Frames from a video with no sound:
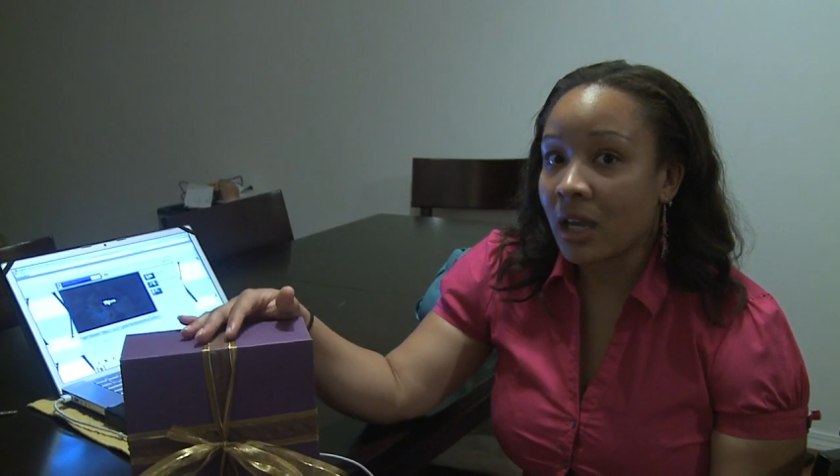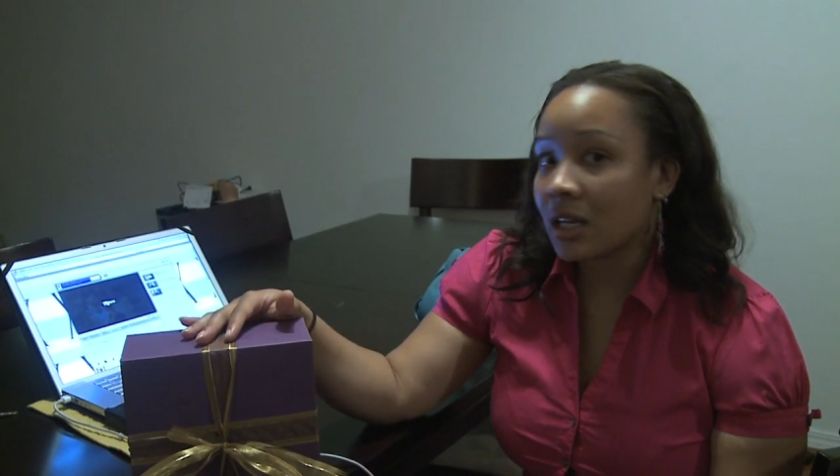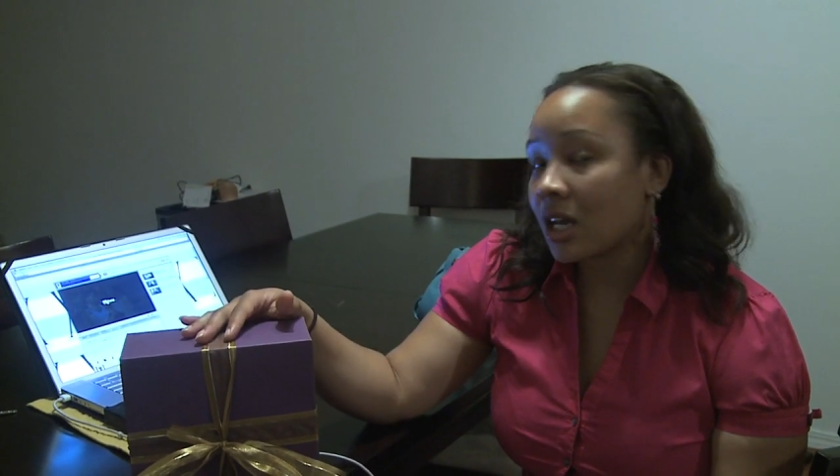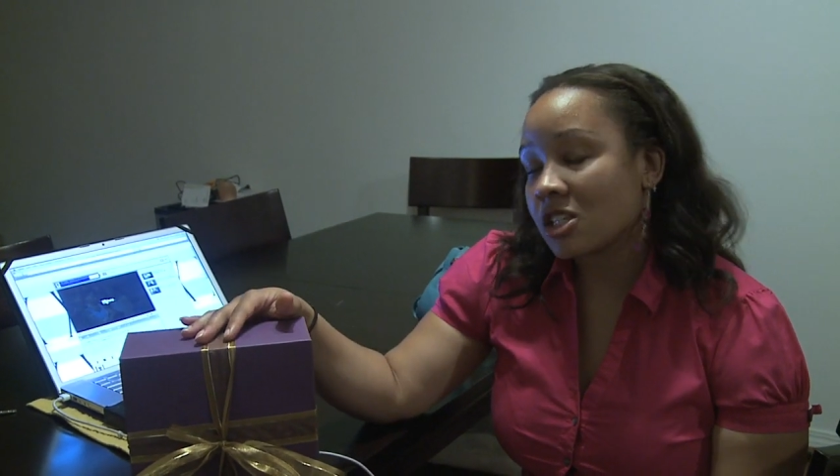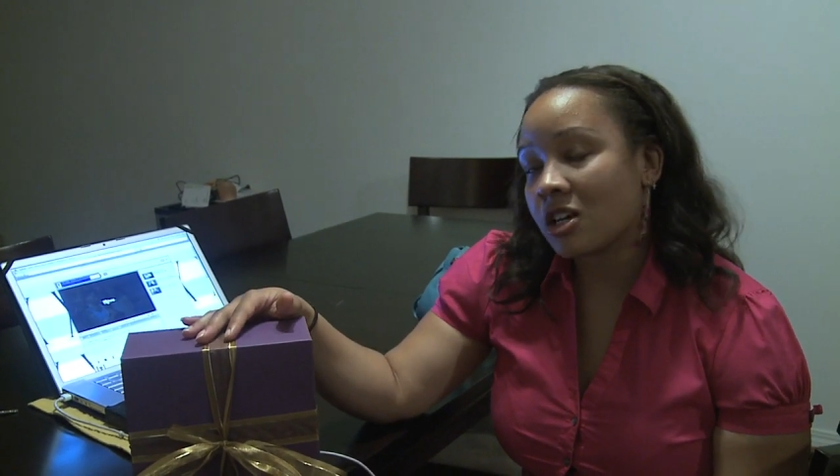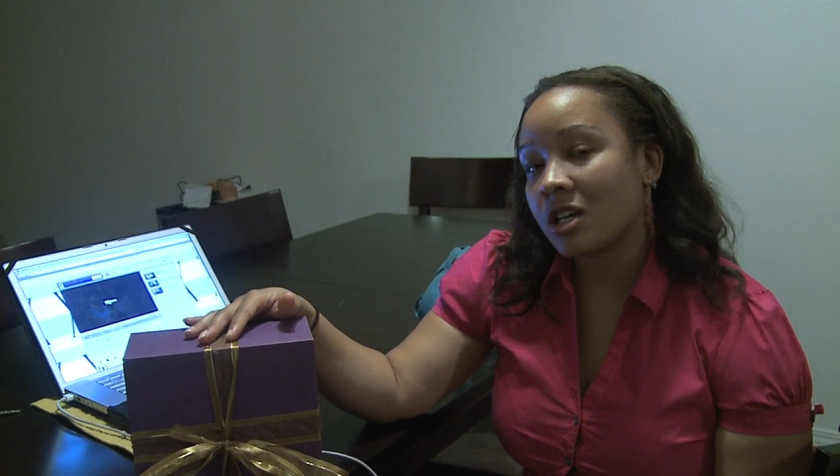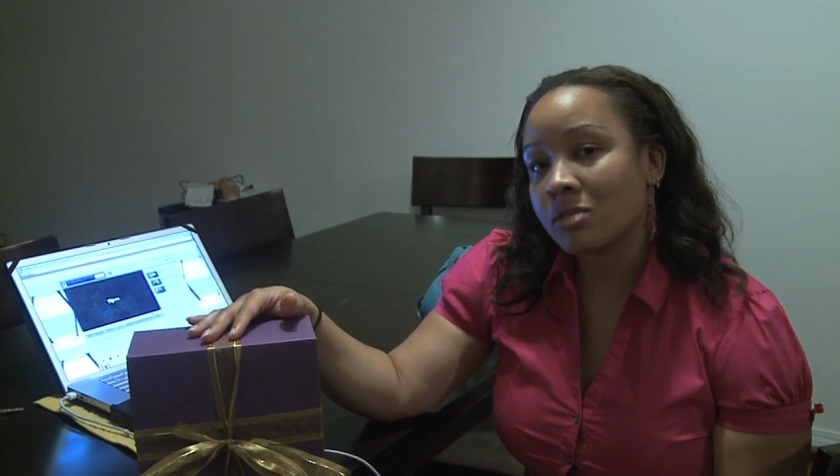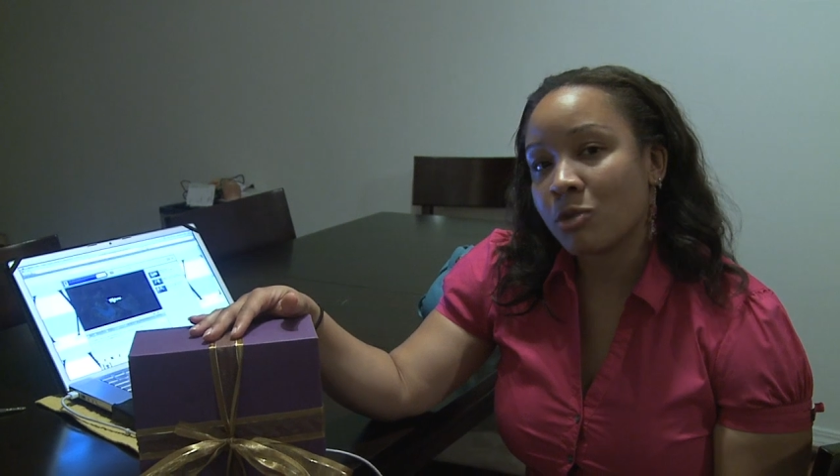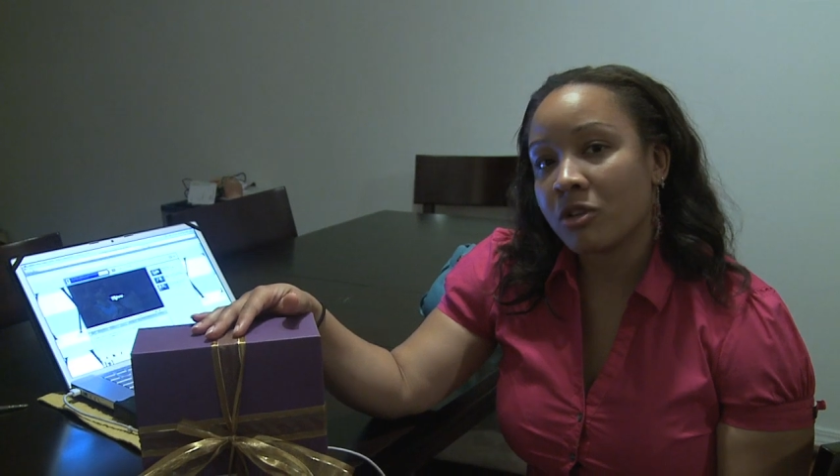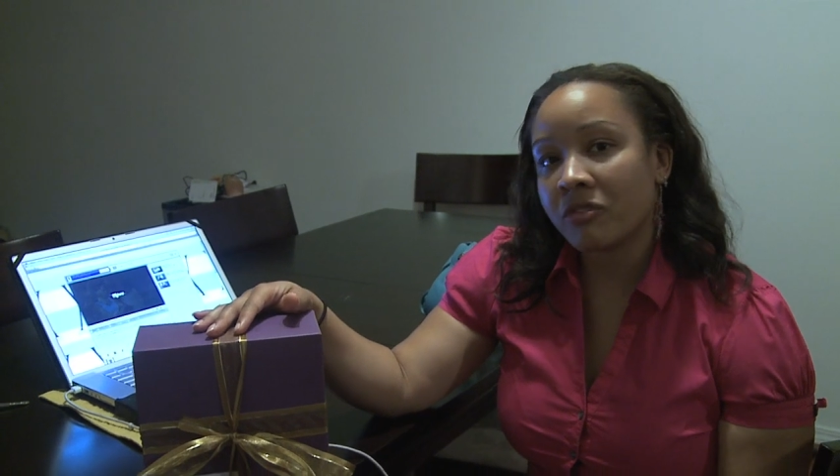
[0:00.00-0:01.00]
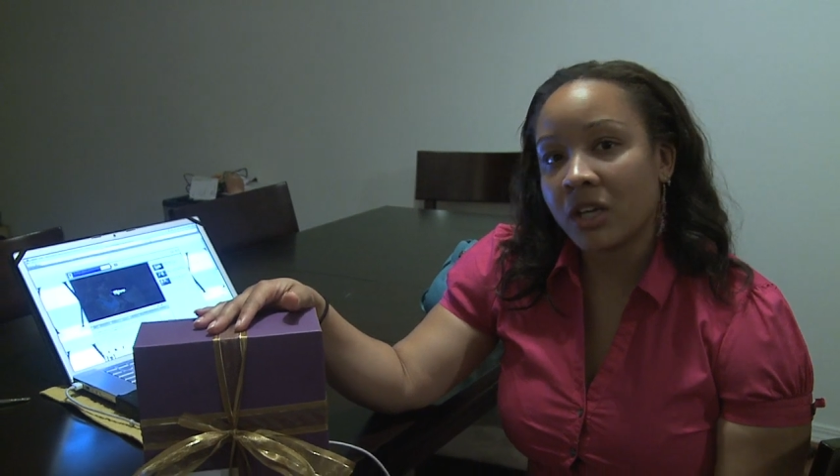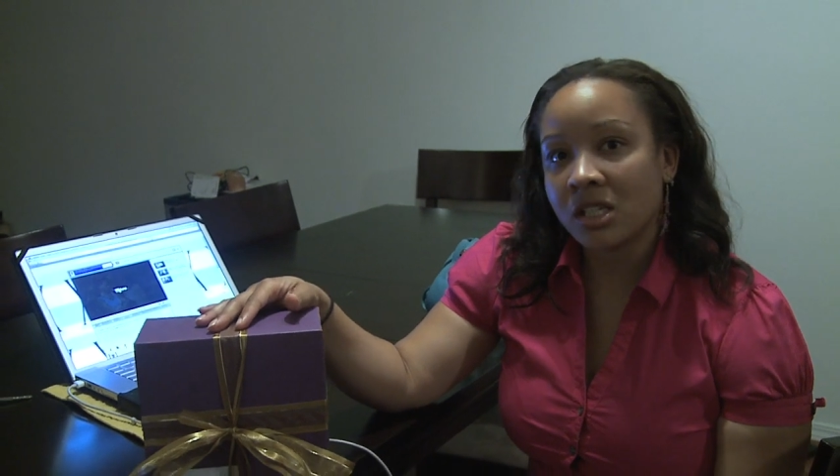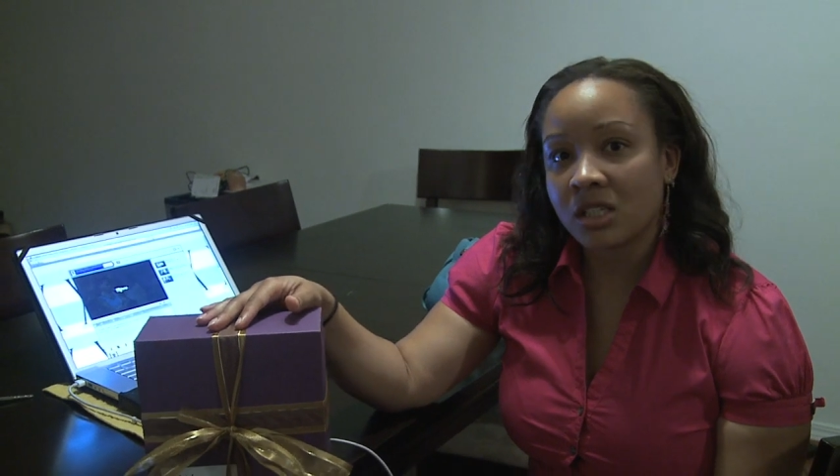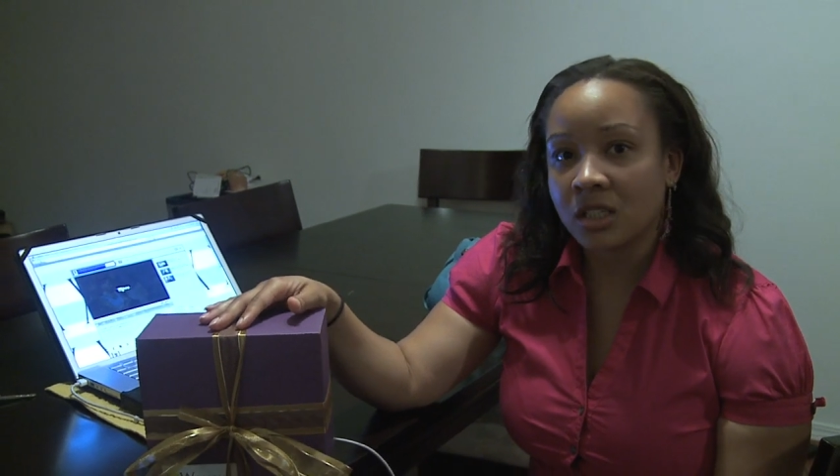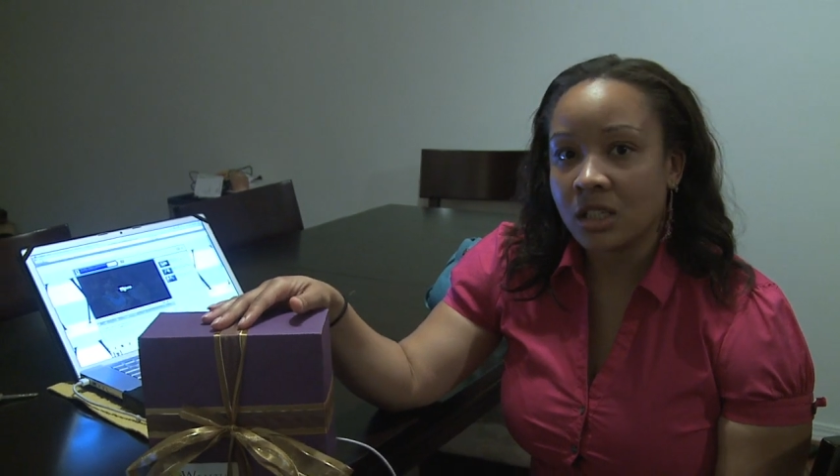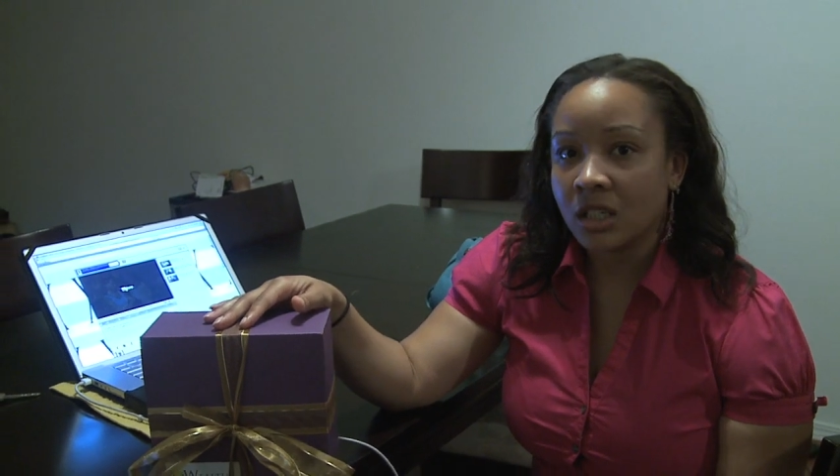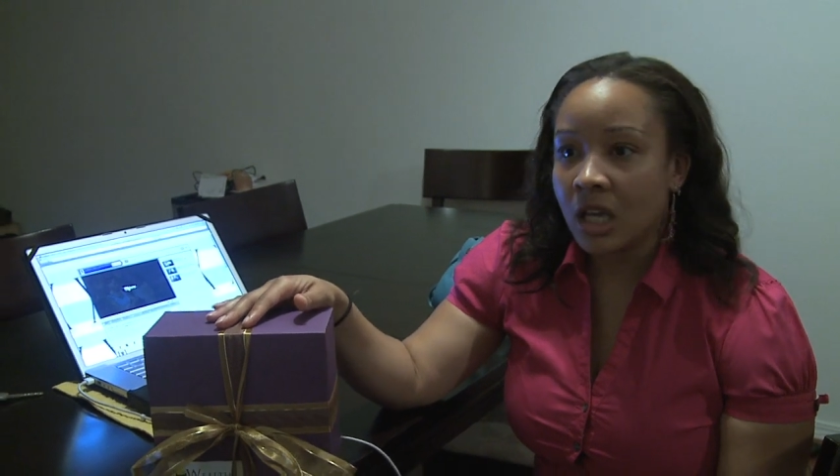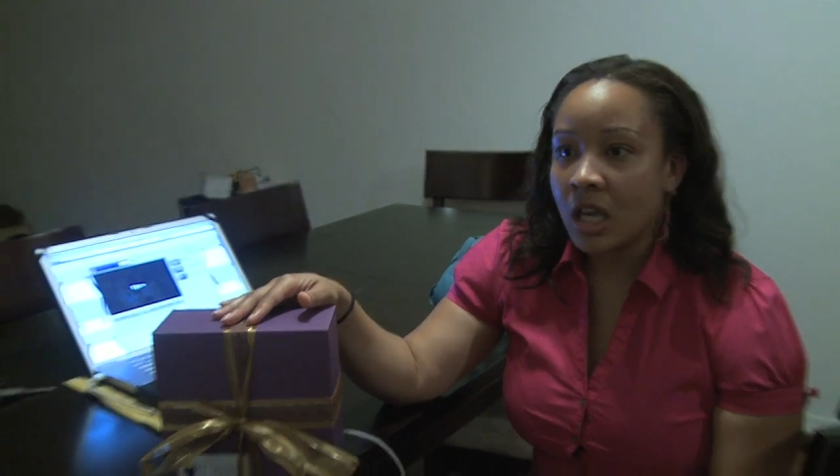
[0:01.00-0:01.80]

and I saw his motivation,